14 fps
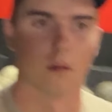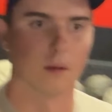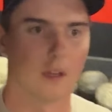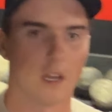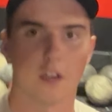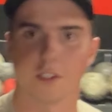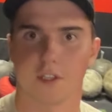
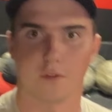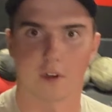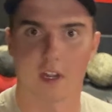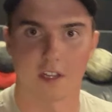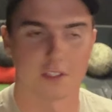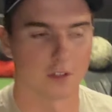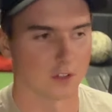And I also
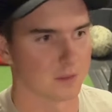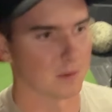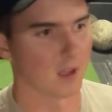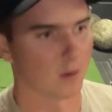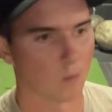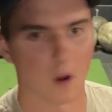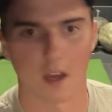forgot to
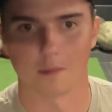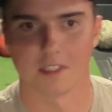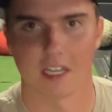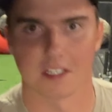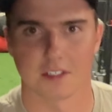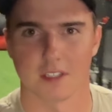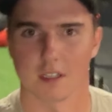explain why I'm
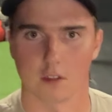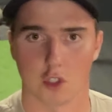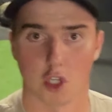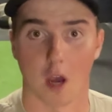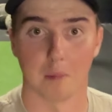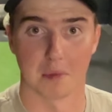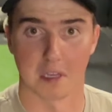testing
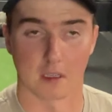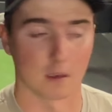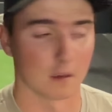jumping.